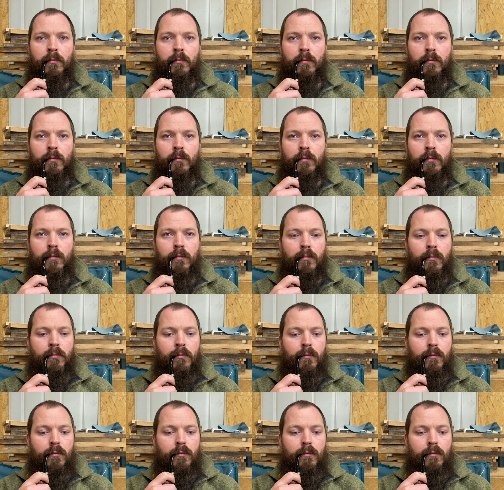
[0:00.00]

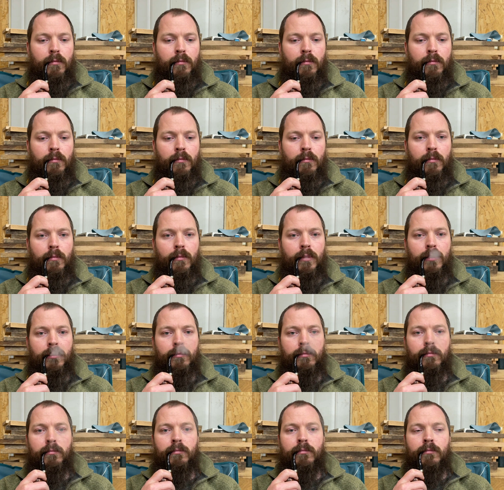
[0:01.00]

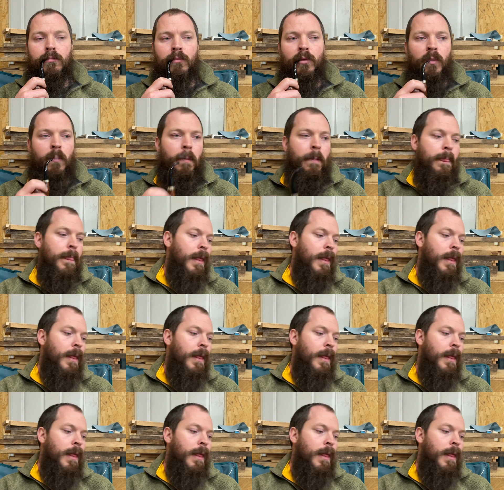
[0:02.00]
(silence)